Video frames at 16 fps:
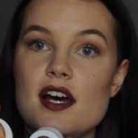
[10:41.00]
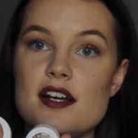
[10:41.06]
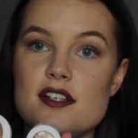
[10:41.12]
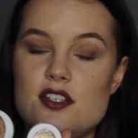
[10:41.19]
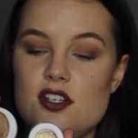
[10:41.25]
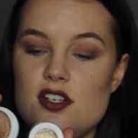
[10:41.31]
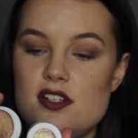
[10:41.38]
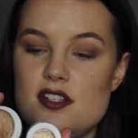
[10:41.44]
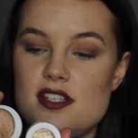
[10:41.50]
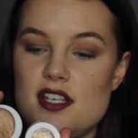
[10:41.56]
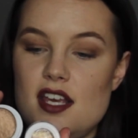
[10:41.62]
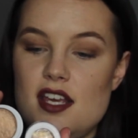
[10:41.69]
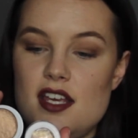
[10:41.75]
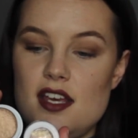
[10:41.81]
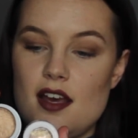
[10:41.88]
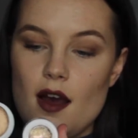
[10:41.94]
as you can
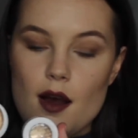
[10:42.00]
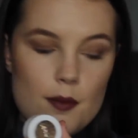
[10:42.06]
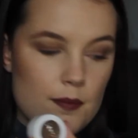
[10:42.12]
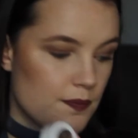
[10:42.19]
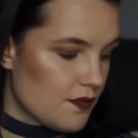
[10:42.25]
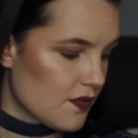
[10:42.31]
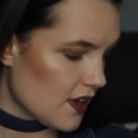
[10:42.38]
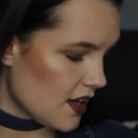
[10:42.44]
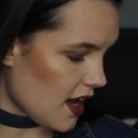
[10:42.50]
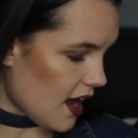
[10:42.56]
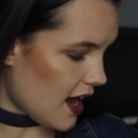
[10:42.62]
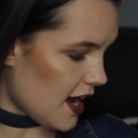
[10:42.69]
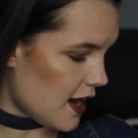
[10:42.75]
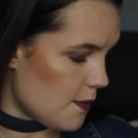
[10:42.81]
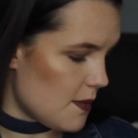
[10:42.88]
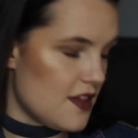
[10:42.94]
see here.
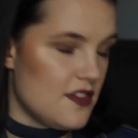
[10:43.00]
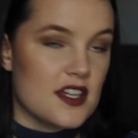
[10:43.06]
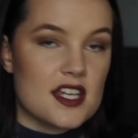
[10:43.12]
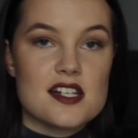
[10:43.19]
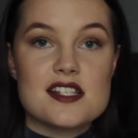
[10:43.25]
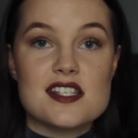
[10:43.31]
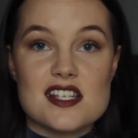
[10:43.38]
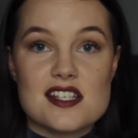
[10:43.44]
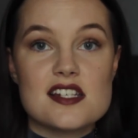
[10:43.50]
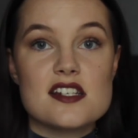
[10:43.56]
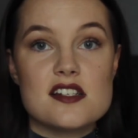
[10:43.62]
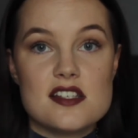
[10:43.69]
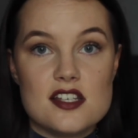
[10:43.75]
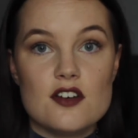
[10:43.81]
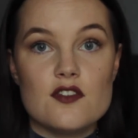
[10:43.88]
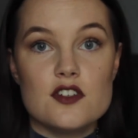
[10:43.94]
And the
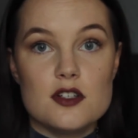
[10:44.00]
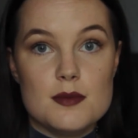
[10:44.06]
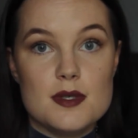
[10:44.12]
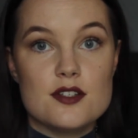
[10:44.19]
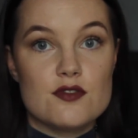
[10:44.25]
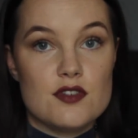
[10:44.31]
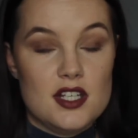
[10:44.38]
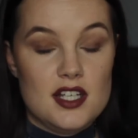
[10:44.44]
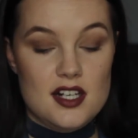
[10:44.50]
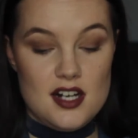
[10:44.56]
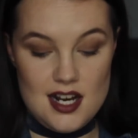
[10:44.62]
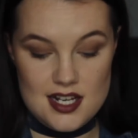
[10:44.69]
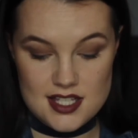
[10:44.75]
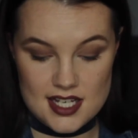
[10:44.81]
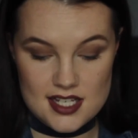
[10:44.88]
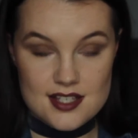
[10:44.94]
consistency of them is really
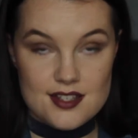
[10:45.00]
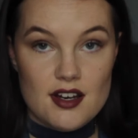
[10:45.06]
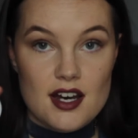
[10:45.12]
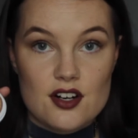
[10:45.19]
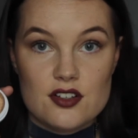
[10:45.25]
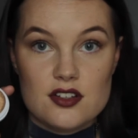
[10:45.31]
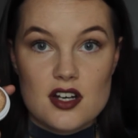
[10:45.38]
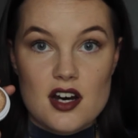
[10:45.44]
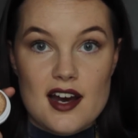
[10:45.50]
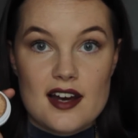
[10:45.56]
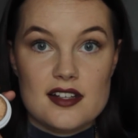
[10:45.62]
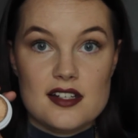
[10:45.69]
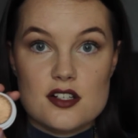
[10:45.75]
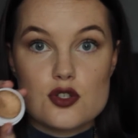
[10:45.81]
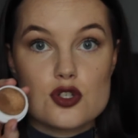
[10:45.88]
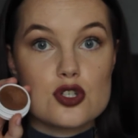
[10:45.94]
nice. They slide on the
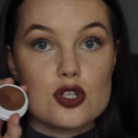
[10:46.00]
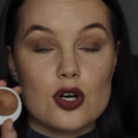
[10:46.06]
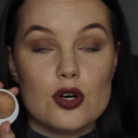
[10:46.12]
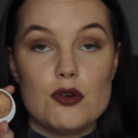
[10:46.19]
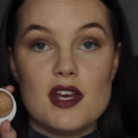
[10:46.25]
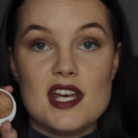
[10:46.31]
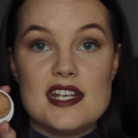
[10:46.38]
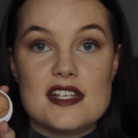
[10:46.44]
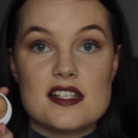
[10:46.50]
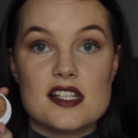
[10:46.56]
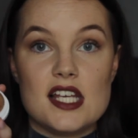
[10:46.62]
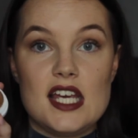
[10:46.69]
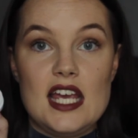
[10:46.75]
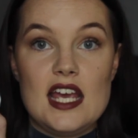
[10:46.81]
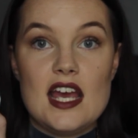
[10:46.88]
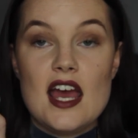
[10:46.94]
eyelids so
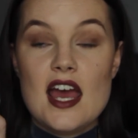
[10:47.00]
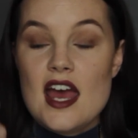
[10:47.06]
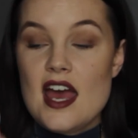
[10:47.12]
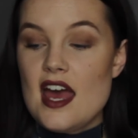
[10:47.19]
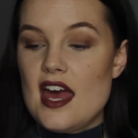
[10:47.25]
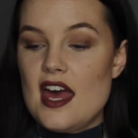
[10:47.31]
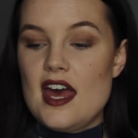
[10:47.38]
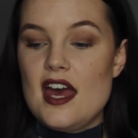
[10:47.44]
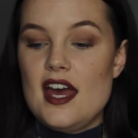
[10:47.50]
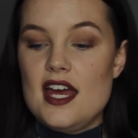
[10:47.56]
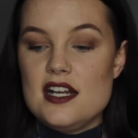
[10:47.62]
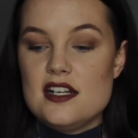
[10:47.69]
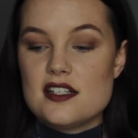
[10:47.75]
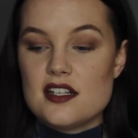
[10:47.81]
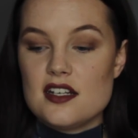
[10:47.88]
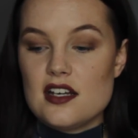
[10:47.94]
easily,
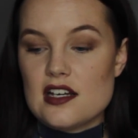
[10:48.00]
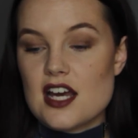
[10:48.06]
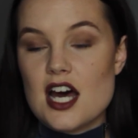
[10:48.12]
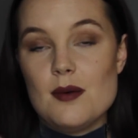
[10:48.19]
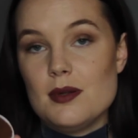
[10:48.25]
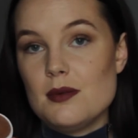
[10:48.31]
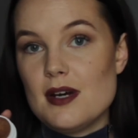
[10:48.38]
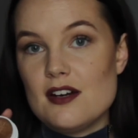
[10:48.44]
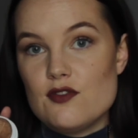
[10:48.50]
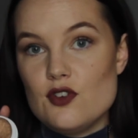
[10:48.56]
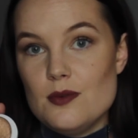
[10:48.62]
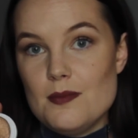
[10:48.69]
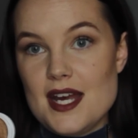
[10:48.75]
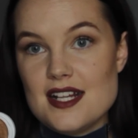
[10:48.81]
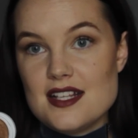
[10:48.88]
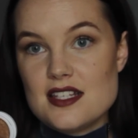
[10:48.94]
and a couple of my
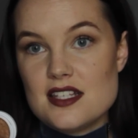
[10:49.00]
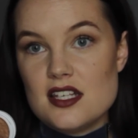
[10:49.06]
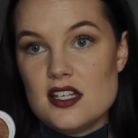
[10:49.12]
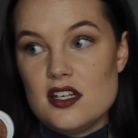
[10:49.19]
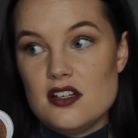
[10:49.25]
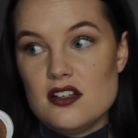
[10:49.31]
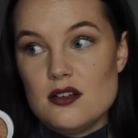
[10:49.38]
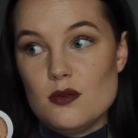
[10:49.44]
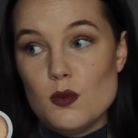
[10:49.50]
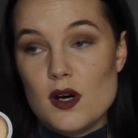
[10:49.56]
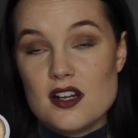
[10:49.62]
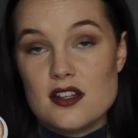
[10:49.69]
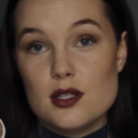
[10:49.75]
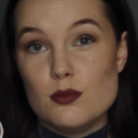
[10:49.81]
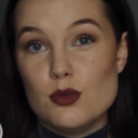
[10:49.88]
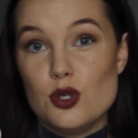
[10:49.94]
roommates, one
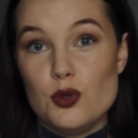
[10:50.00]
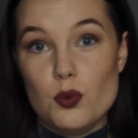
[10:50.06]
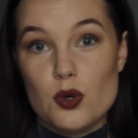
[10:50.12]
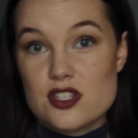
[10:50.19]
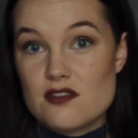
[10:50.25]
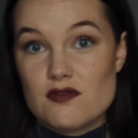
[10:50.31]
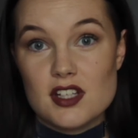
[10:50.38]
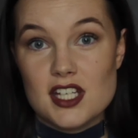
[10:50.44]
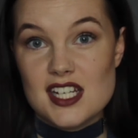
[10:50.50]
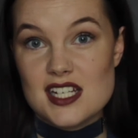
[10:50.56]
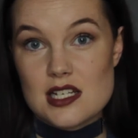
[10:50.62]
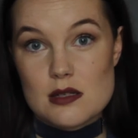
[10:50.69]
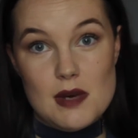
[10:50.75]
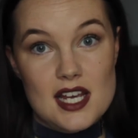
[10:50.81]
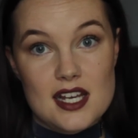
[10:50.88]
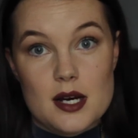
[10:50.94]
of them who wasn't really
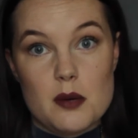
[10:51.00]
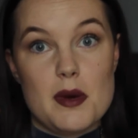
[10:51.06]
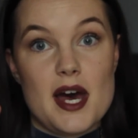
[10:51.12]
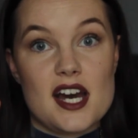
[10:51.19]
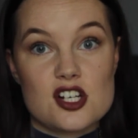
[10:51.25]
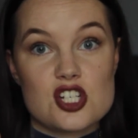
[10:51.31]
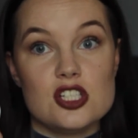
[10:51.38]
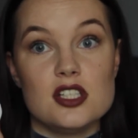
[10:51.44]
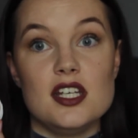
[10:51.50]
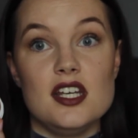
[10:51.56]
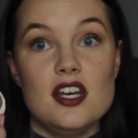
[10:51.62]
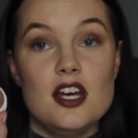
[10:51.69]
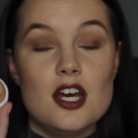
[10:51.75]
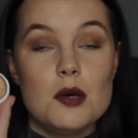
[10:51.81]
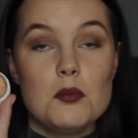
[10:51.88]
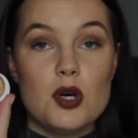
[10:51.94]
into makeup,
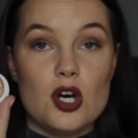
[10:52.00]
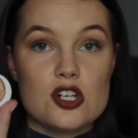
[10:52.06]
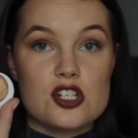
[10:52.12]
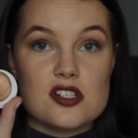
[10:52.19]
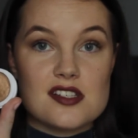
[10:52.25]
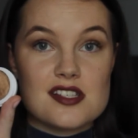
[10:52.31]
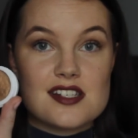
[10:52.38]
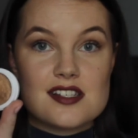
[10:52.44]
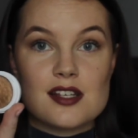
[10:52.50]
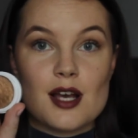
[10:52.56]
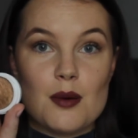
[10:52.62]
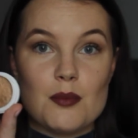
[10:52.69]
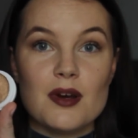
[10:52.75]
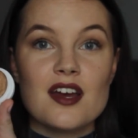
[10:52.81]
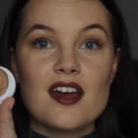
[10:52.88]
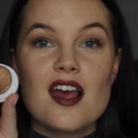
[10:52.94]
actually purchased
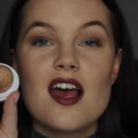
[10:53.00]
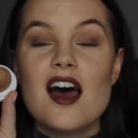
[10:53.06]
some